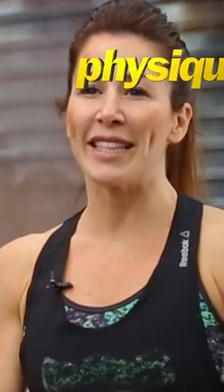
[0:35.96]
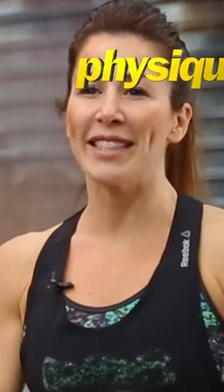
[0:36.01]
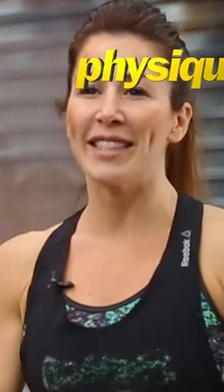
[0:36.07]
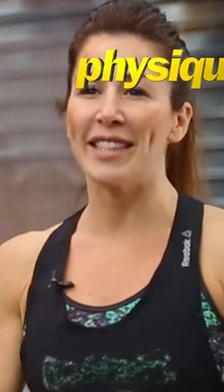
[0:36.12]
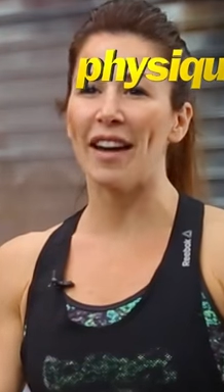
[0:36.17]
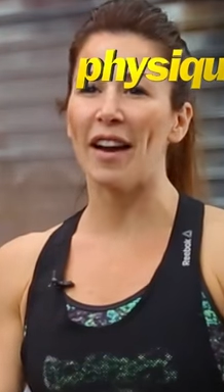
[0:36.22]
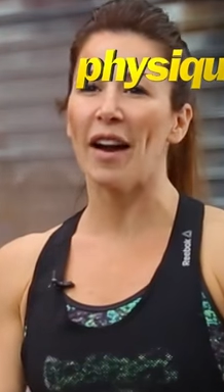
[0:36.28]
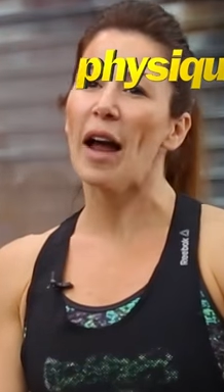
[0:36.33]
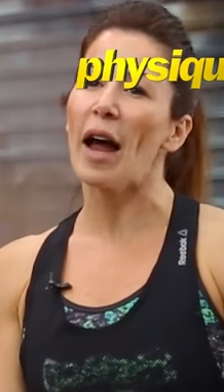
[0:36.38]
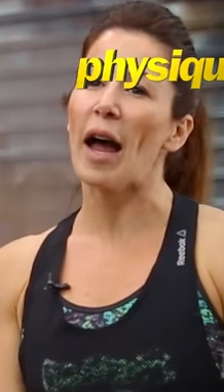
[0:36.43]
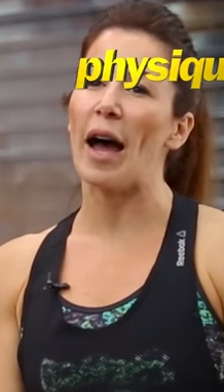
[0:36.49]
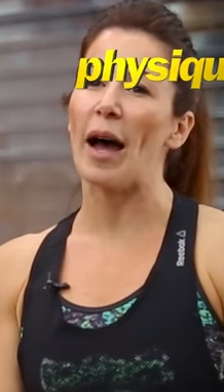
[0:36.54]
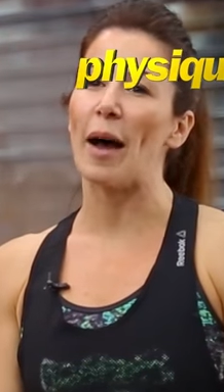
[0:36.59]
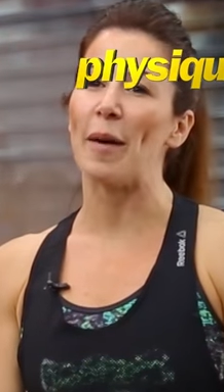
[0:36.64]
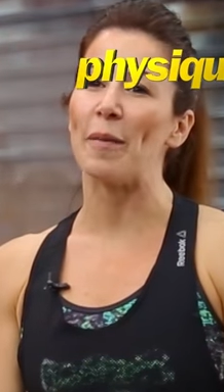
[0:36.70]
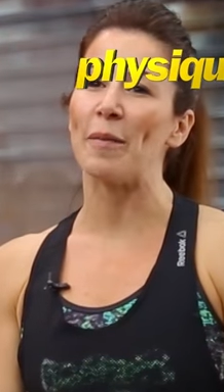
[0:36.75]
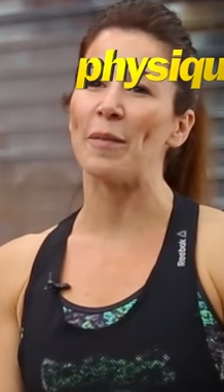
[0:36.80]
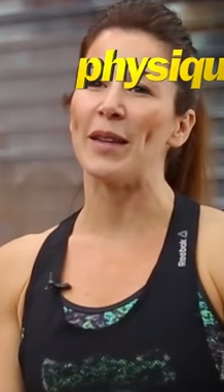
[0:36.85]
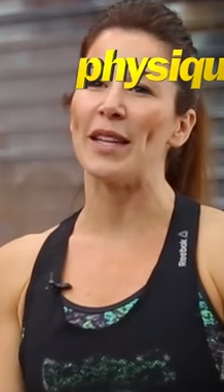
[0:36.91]

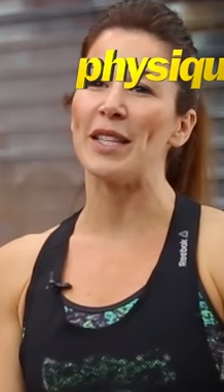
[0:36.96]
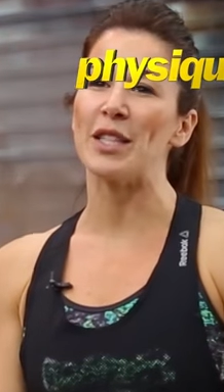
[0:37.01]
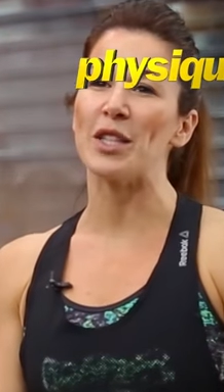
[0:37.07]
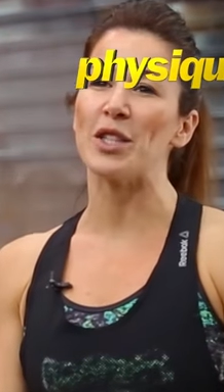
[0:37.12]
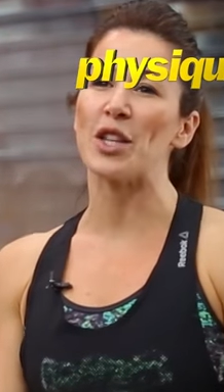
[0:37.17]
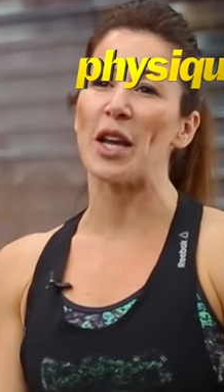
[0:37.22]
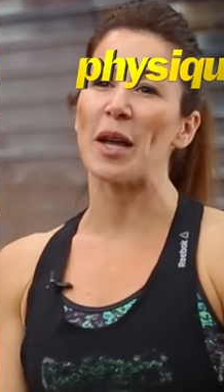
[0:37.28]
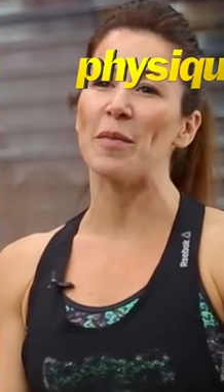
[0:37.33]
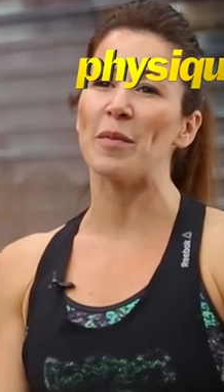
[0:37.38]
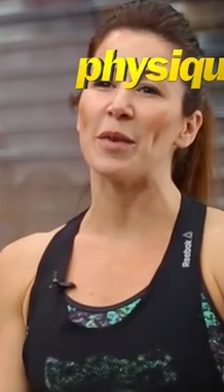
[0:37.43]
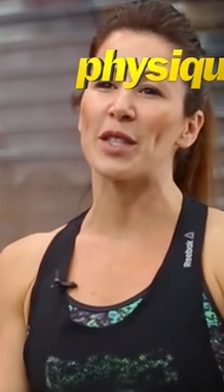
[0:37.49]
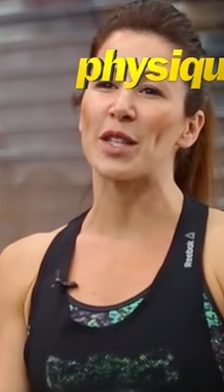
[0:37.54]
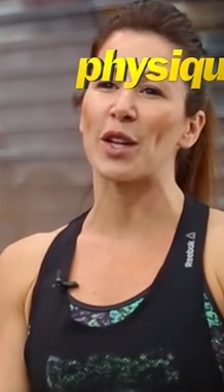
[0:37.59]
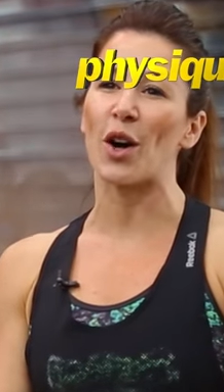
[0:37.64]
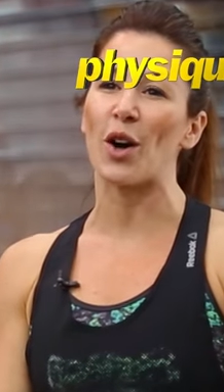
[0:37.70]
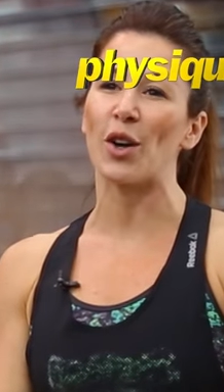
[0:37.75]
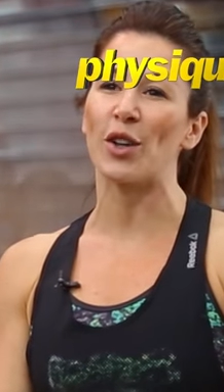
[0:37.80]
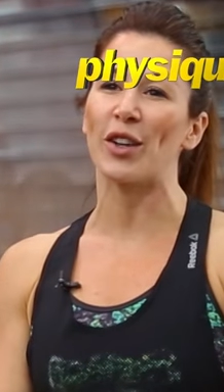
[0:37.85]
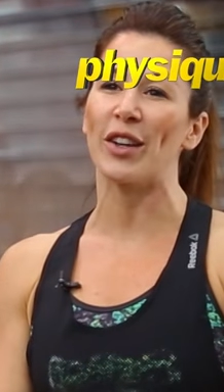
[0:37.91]
Linda, Linda Chambers
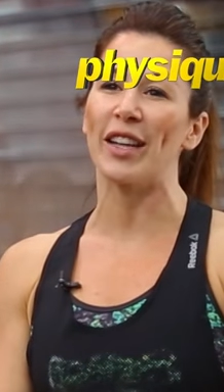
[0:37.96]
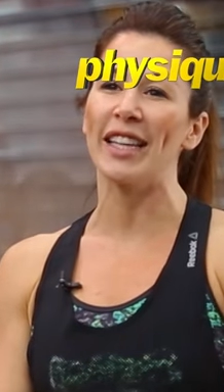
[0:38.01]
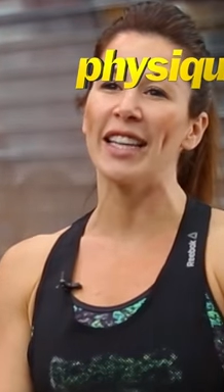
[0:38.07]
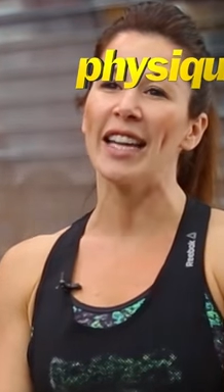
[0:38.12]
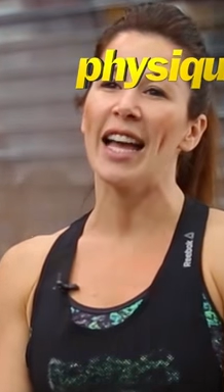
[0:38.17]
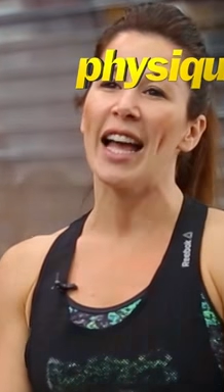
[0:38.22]
Cochrane.